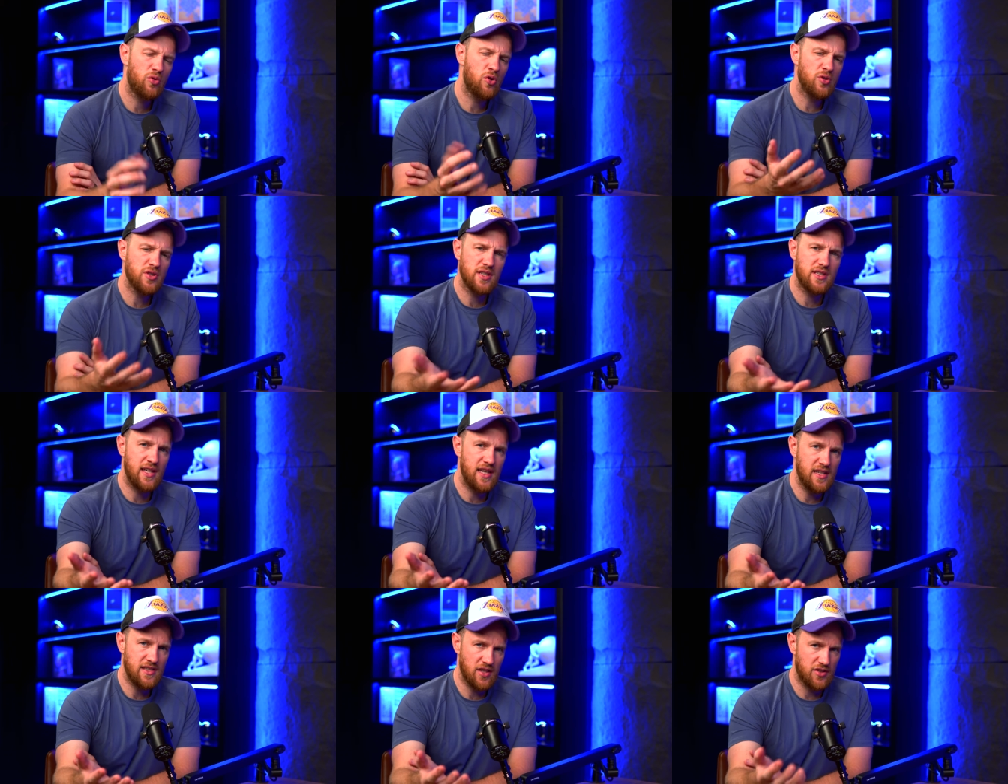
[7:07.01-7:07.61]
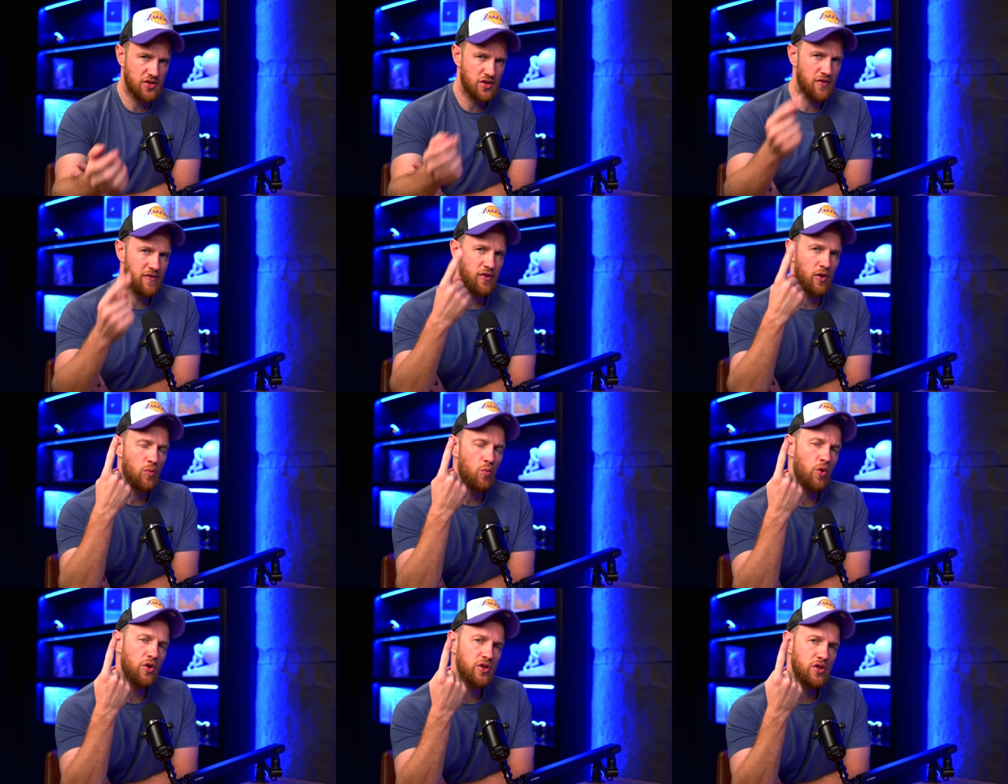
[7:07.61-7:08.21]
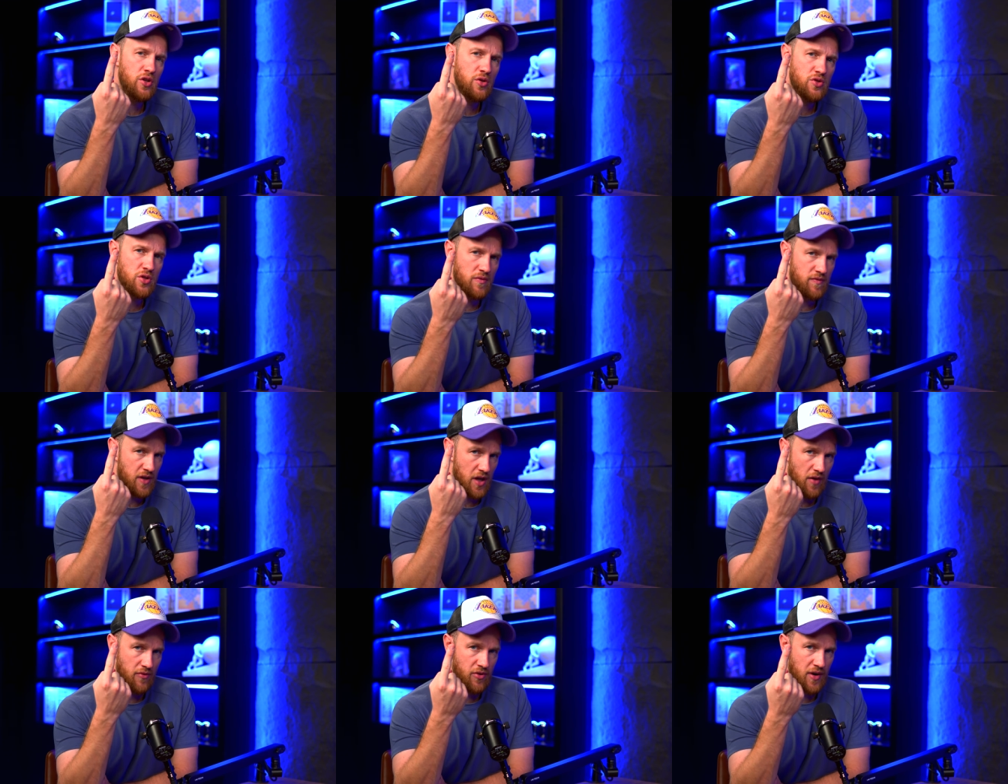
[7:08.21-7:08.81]
Of course, it's easier to film one YouTube
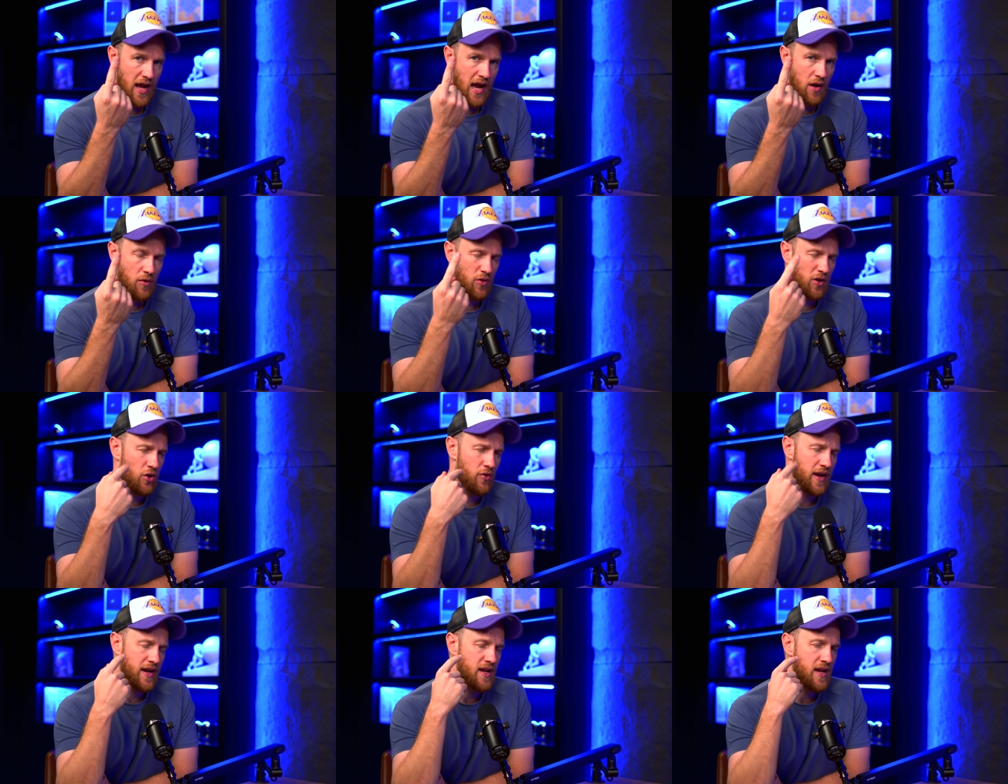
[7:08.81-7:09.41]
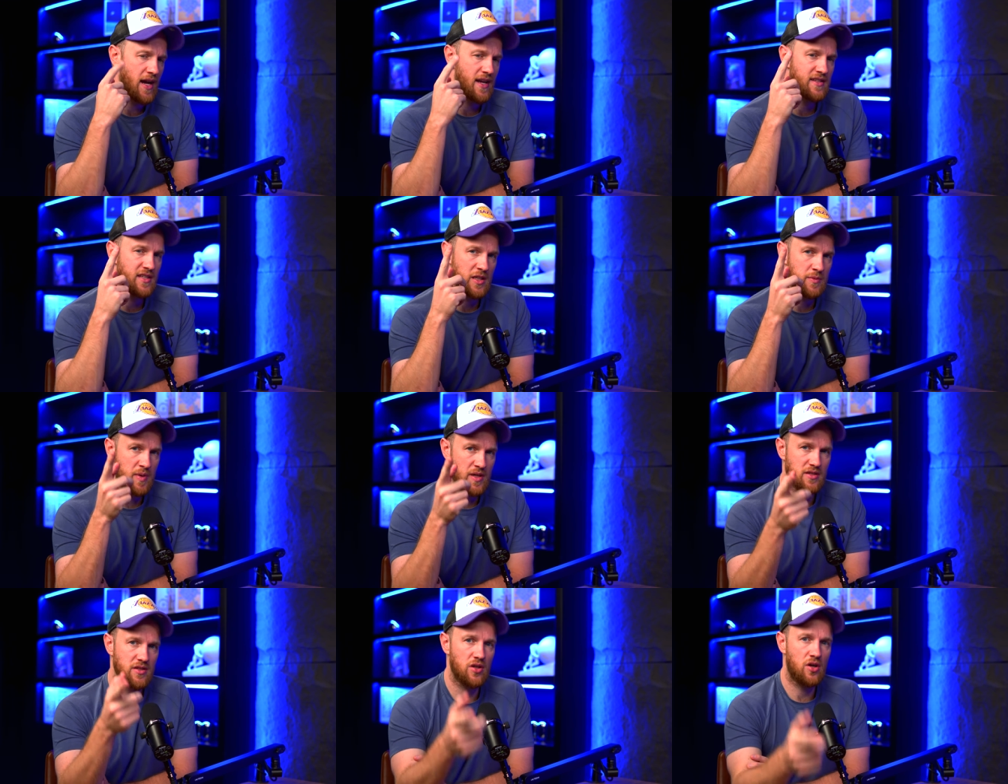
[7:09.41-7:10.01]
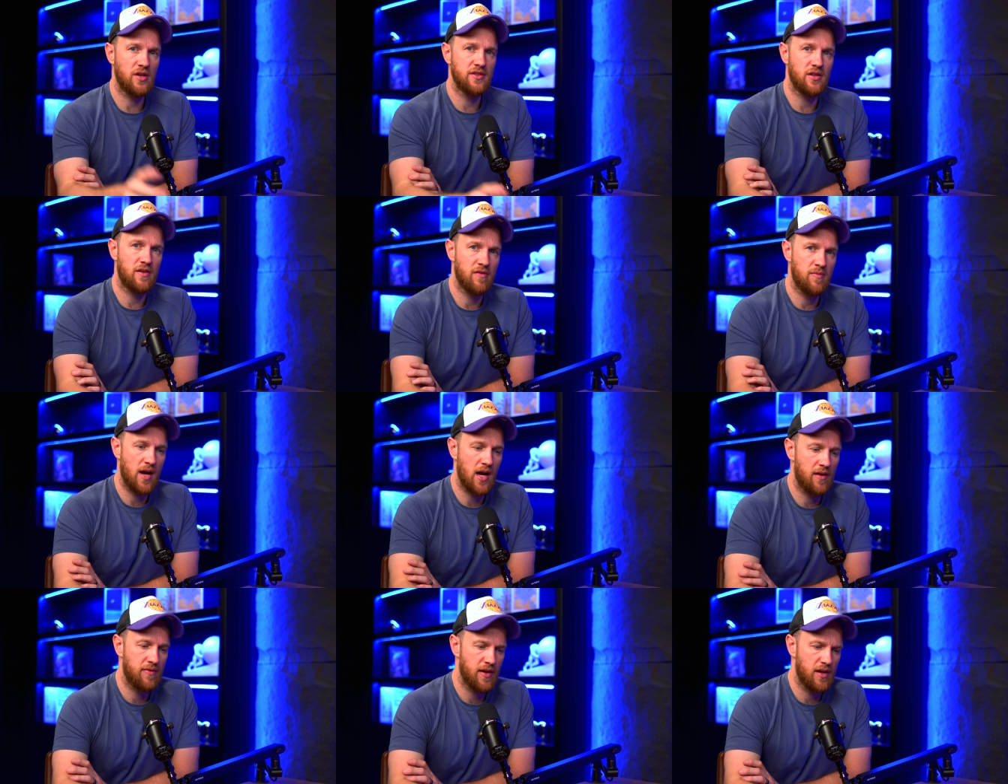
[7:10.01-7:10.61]
video for an hour and create ninety-six pieces of content off
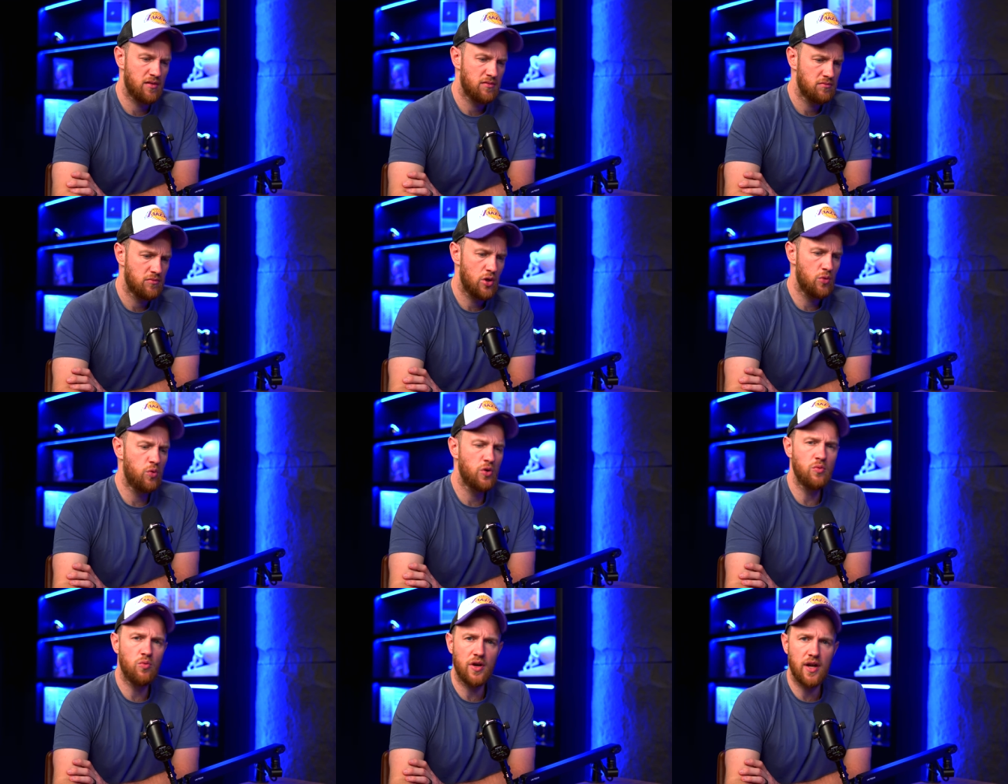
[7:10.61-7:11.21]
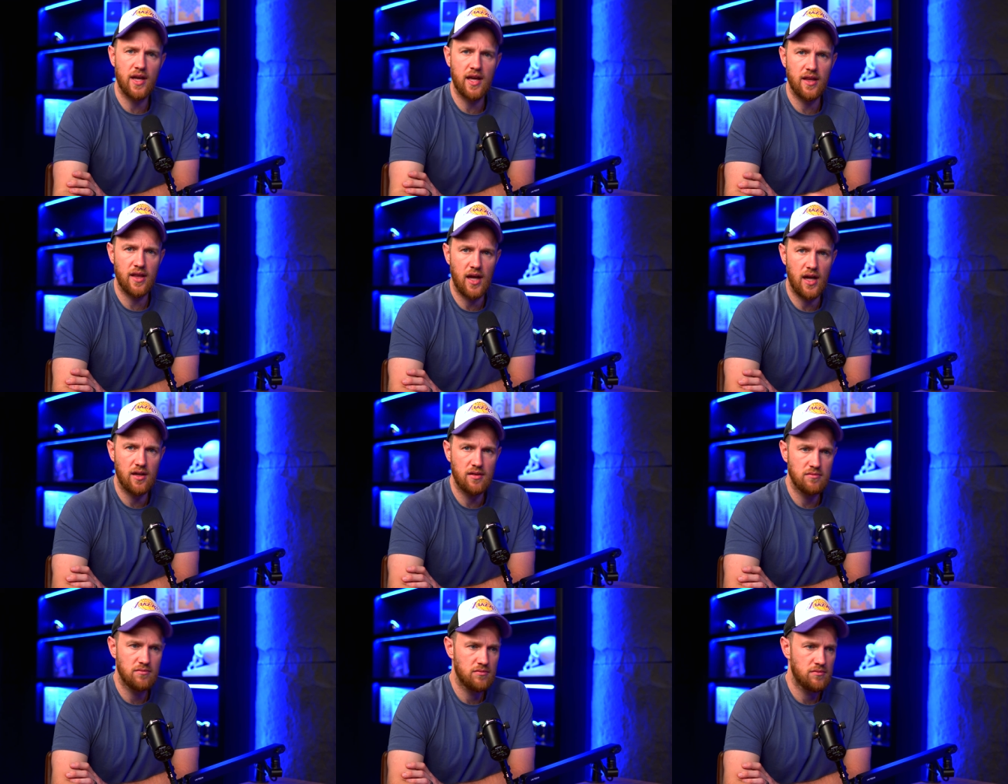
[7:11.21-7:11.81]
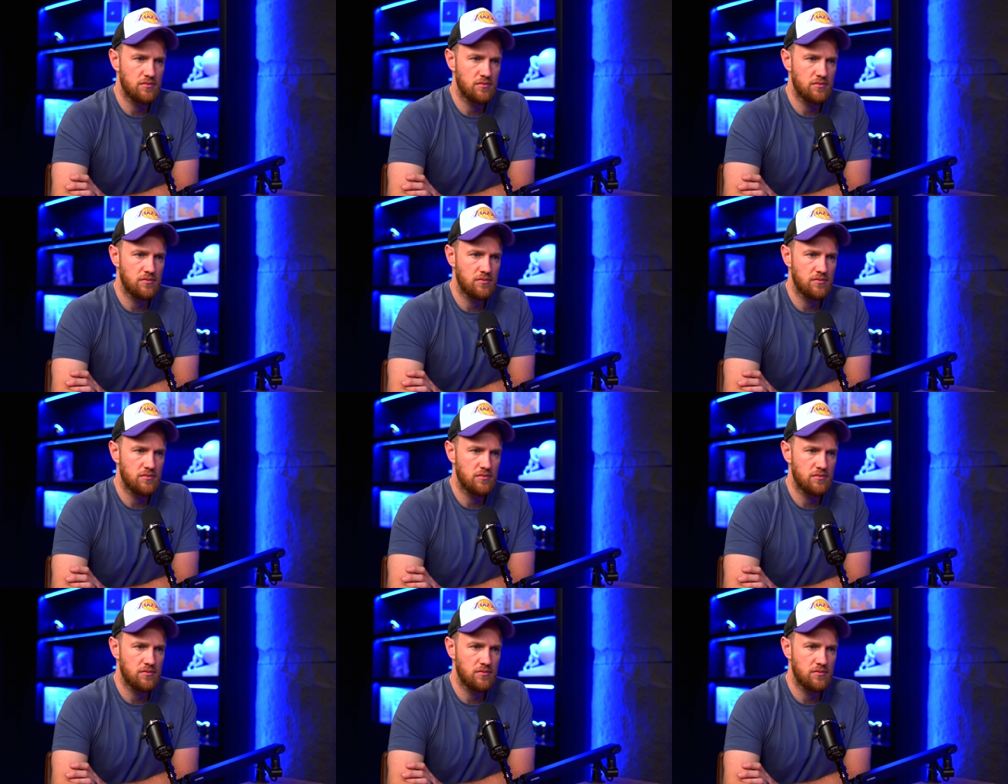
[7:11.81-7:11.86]
the back of it. Who wouldn't want to hear that?